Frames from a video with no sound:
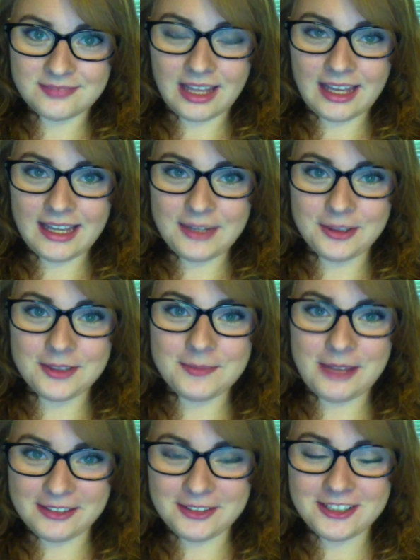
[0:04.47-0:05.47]
Hi, welcome back
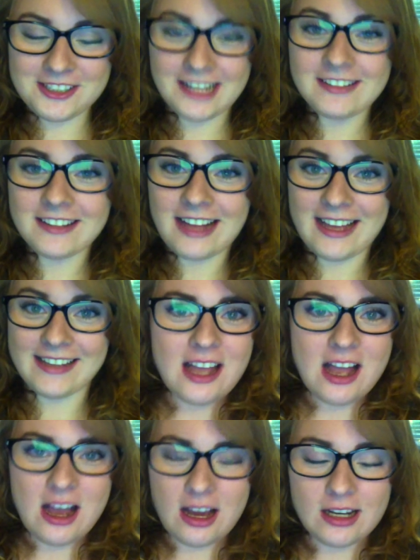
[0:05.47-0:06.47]
to our channel, guys.
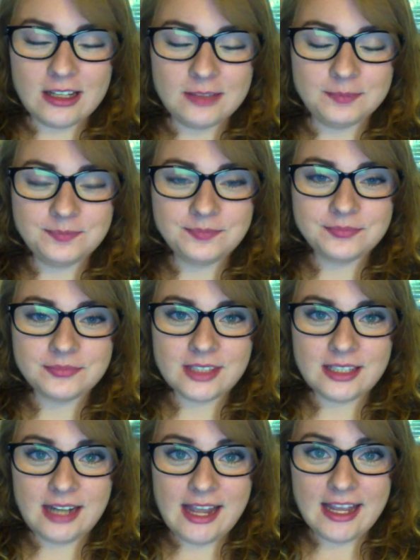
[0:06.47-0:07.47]
Um,
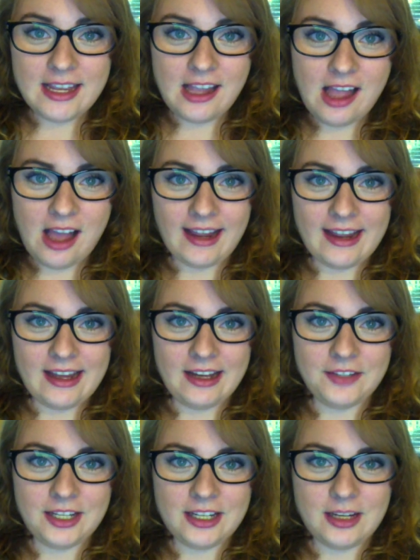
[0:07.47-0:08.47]
today I have
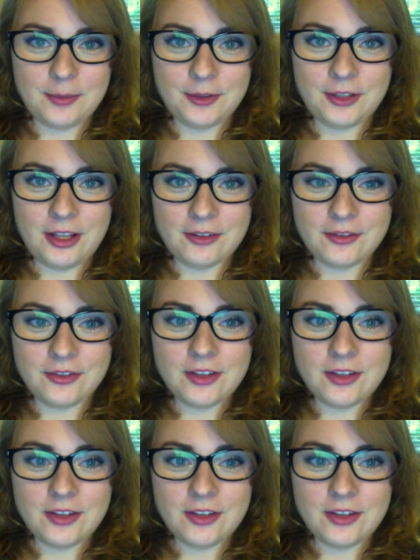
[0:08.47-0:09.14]
a couple of...